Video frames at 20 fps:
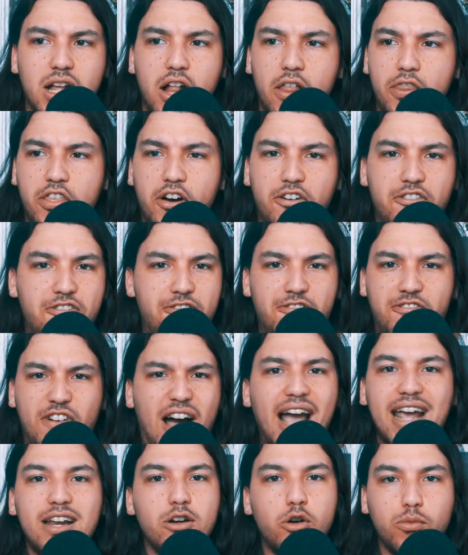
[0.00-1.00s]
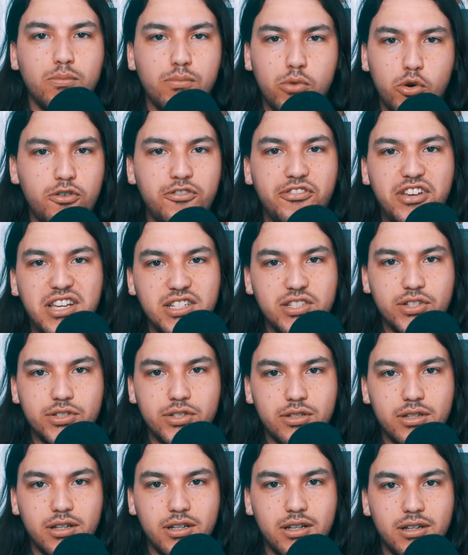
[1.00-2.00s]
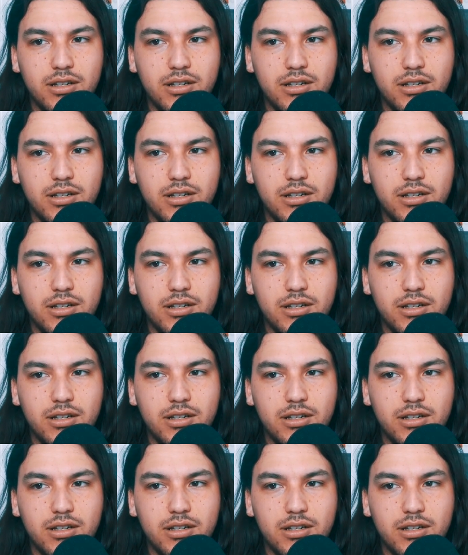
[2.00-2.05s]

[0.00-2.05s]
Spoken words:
the final movies